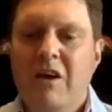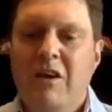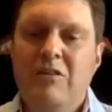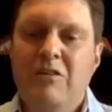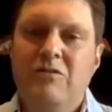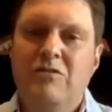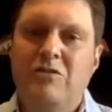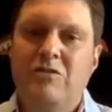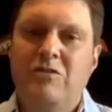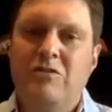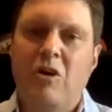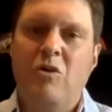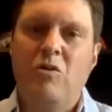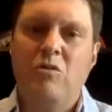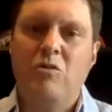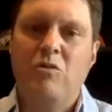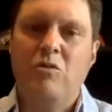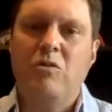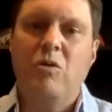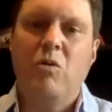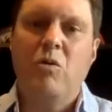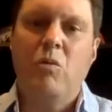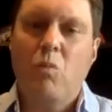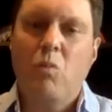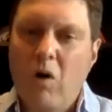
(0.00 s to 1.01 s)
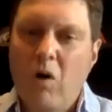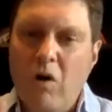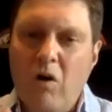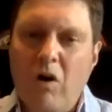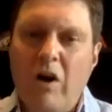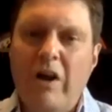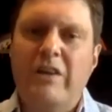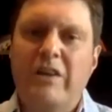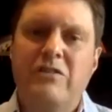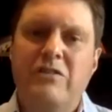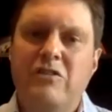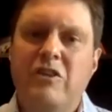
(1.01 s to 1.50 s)
So,
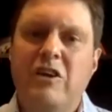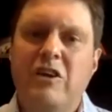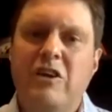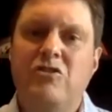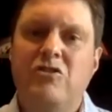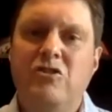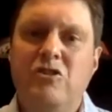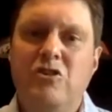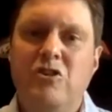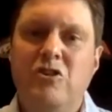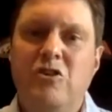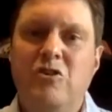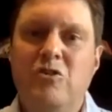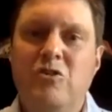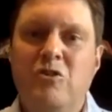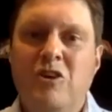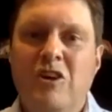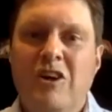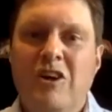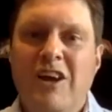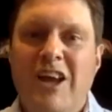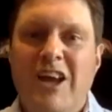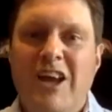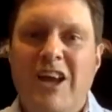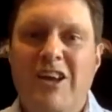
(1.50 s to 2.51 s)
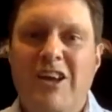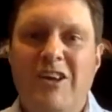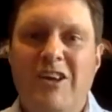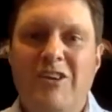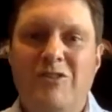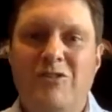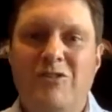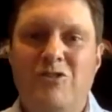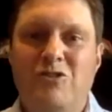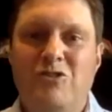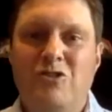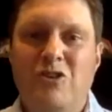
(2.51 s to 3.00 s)
what I'd say to you
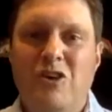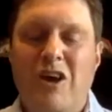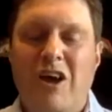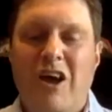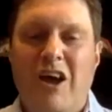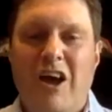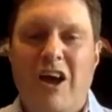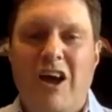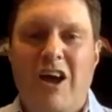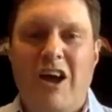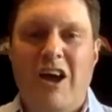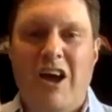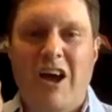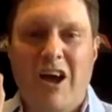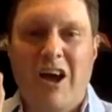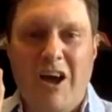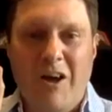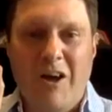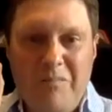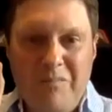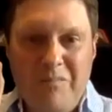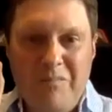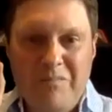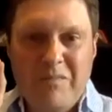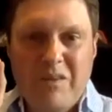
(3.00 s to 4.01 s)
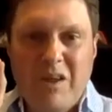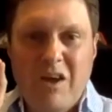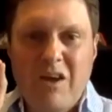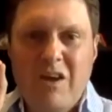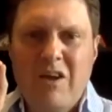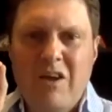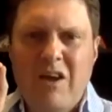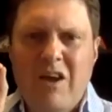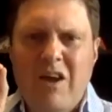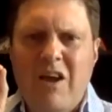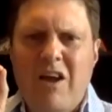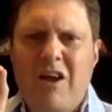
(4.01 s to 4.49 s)
is um,
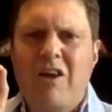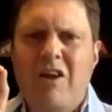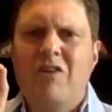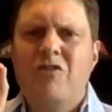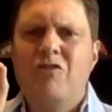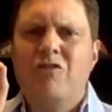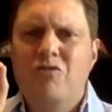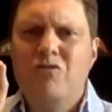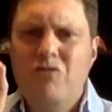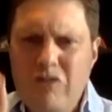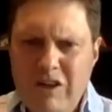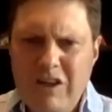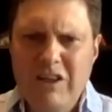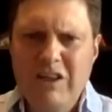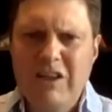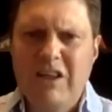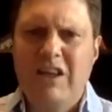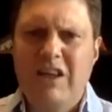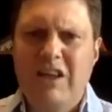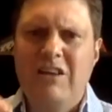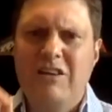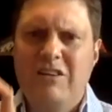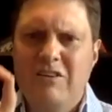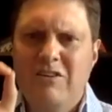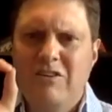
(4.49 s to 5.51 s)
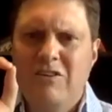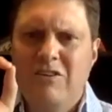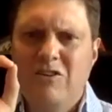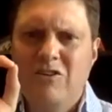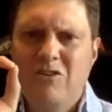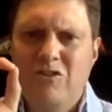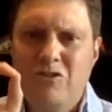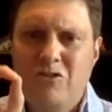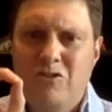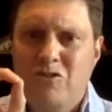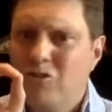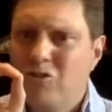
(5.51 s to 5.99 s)
really
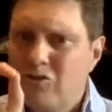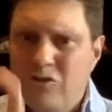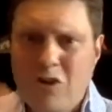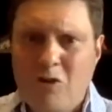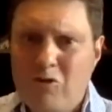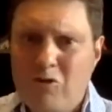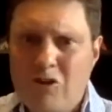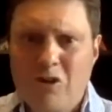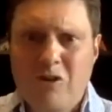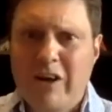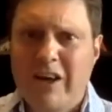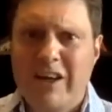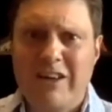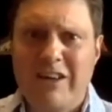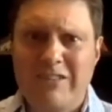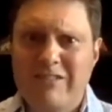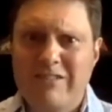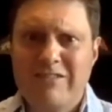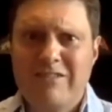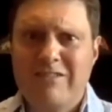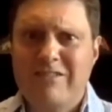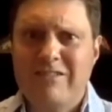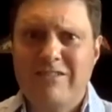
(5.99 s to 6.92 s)
just go do it.